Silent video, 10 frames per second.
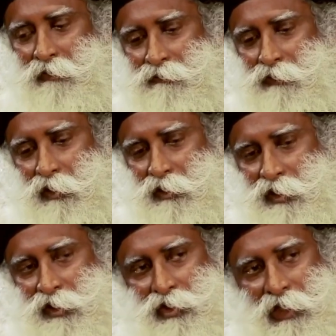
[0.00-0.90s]
have
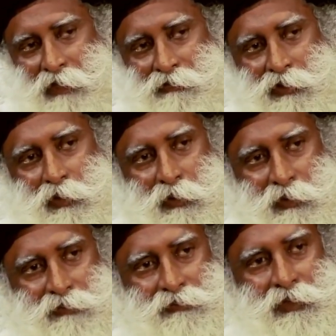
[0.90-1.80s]
not touched life at
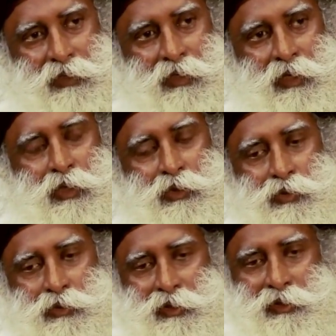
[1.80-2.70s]
all.
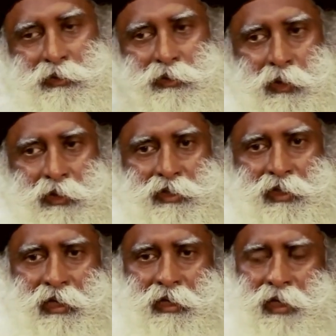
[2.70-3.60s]
You think your thoughts
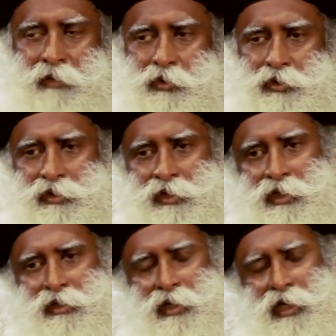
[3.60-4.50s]
and emotions
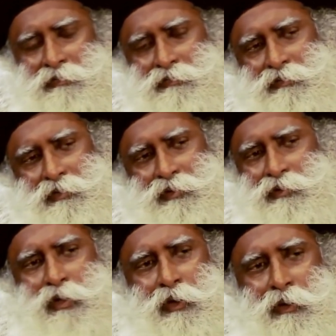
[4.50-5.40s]
are life?
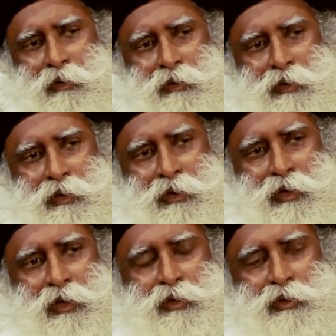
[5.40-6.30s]
No.
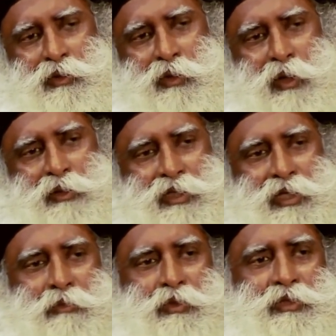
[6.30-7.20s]
Your thoughts
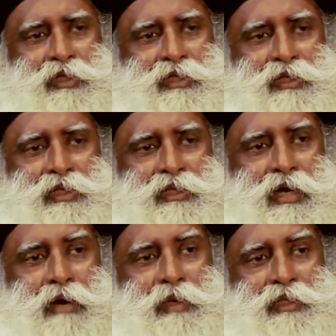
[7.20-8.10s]
and emotions are the
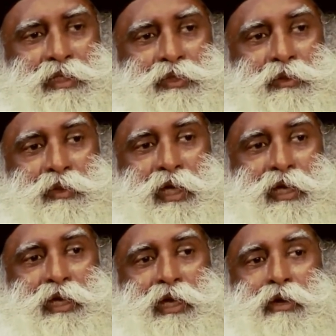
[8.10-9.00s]
drama that you're
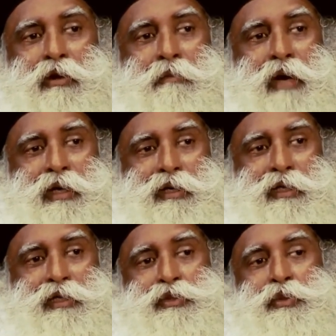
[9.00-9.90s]
creating in your mind,
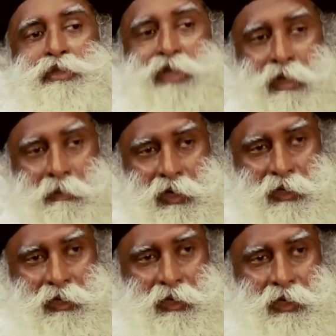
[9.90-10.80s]
it is your
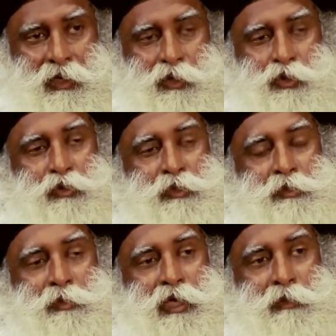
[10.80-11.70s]
cinema. You
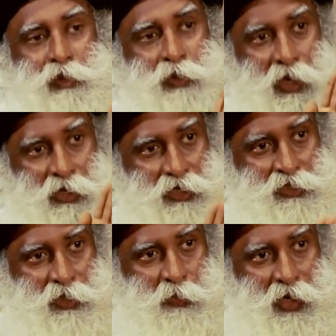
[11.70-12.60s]
must be able to end
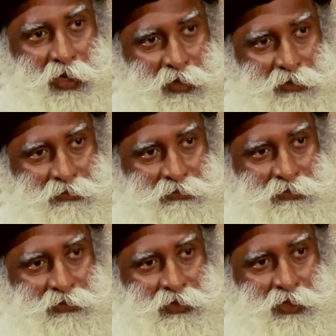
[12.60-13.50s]
it somewhere.
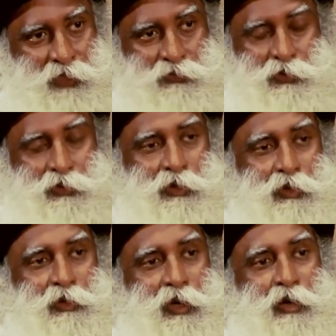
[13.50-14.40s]
If you do
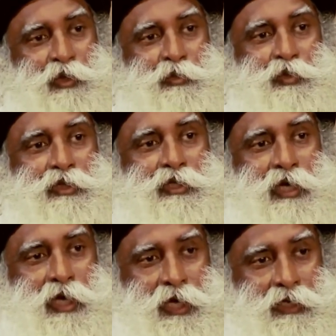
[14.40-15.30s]
not know how to put
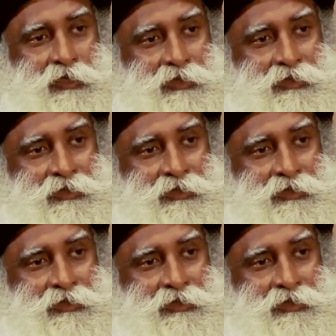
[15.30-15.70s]
the end,